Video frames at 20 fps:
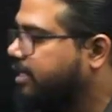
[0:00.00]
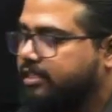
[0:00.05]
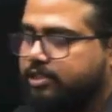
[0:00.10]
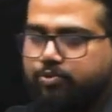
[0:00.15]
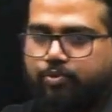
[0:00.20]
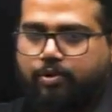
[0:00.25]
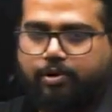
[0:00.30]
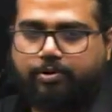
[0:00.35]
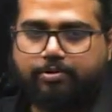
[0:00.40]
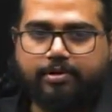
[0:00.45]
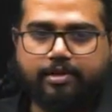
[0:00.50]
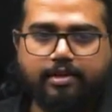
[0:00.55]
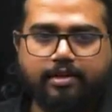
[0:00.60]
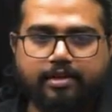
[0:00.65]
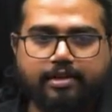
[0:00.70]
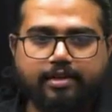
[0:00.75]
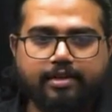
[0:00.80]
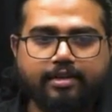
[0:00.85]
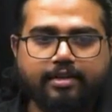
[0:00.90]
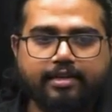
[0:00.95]
is found.
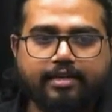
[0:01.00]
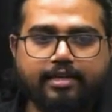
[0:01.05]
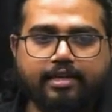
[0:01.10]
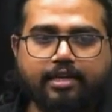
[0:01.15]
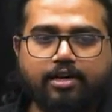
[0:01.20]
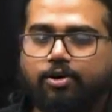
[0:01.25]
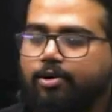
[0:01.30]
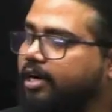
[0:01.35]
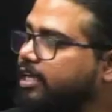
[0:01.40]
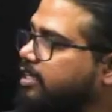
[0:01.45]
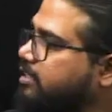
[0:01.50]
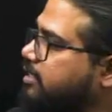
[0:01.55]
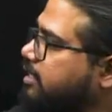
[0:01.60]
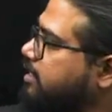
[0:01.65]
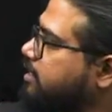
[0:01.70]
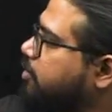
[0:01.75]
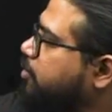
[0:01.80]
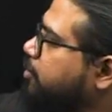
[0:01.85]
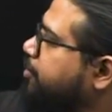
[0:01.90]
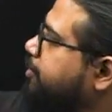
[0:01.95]
Here only
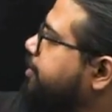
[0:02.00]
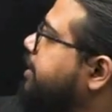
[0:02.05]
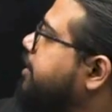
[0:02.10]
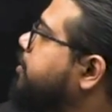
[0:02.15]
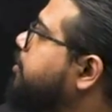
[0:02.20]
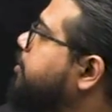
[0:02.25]
thing you need